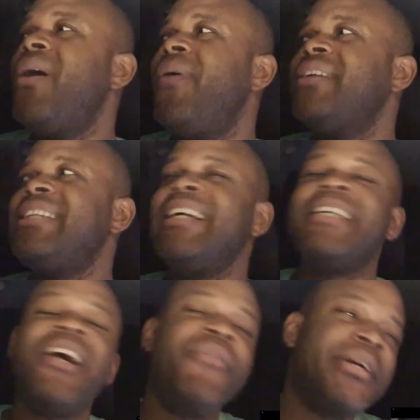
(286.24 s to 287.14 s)
what thought
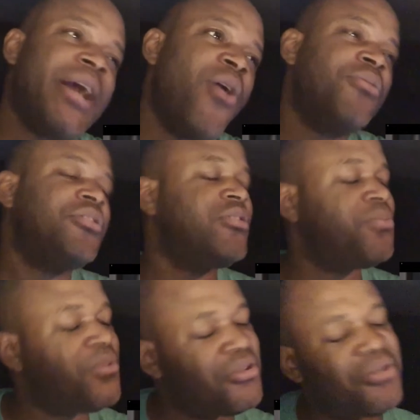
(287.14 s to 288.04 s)
carry go. Just
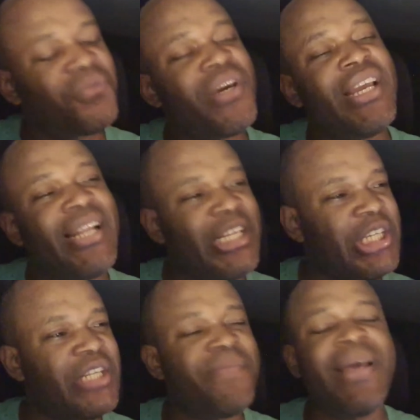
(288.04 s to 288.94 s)
wash away that
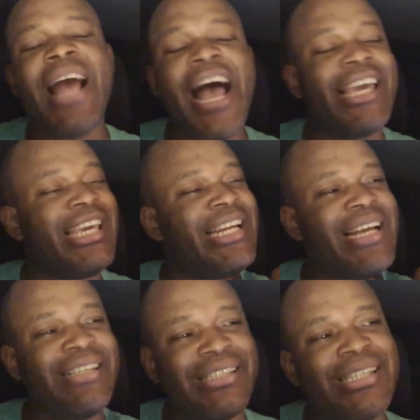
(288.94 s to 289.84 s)
shit, man. I
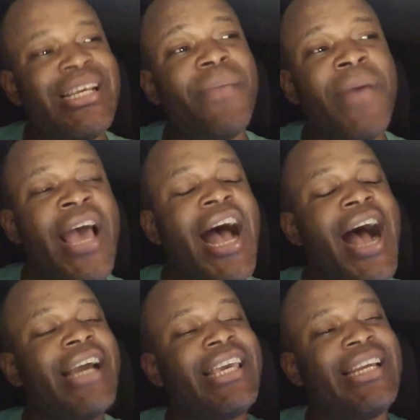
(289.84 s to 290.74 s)
cannot sleep.
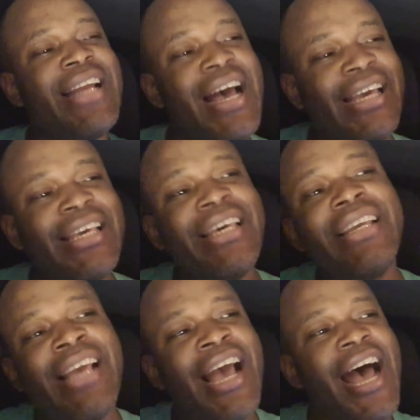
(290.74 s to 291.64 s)
I cannot
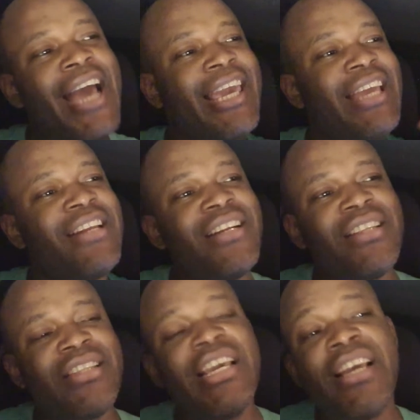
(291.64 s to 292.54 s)
eat. I cannot
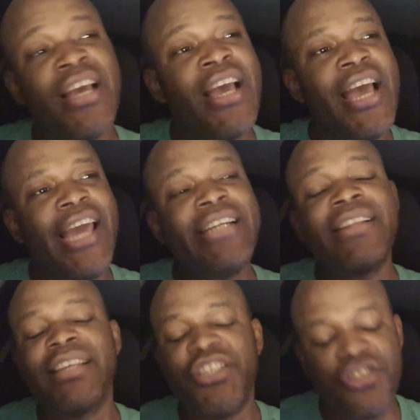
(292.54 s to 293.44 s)
think.
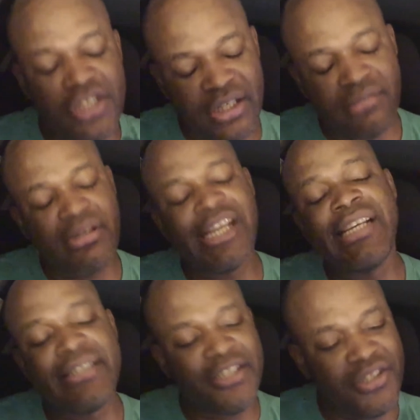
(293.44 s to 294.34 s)
Anything. Just
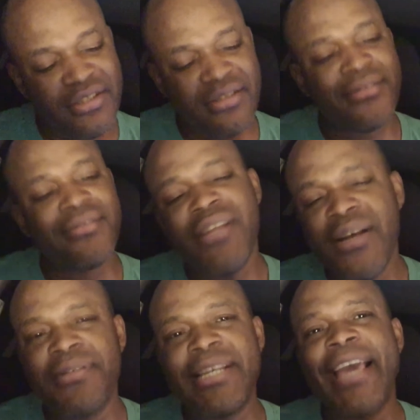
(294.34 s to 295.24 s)
cleanse it. Just, you
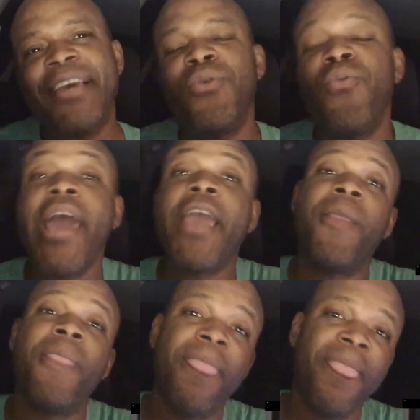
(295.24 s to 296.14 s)
know, take it away.
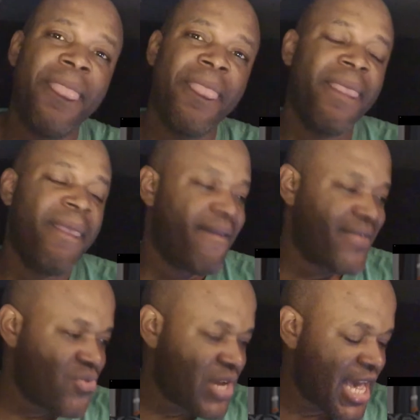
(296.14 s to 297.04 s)

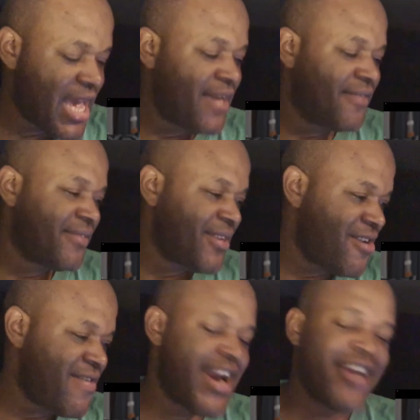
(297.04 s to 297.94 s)
Okay. All
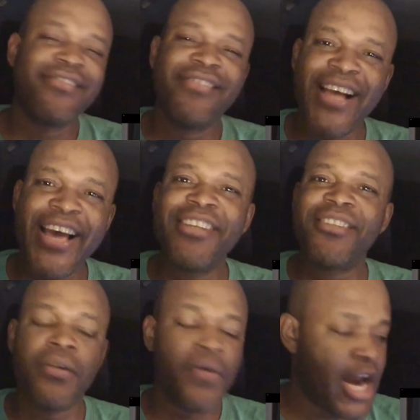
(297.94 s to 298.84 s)
right.
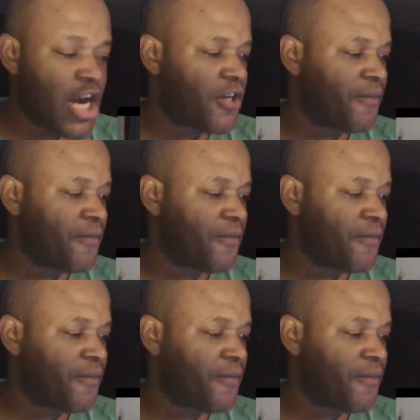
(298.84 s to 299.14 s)
Nice. All right.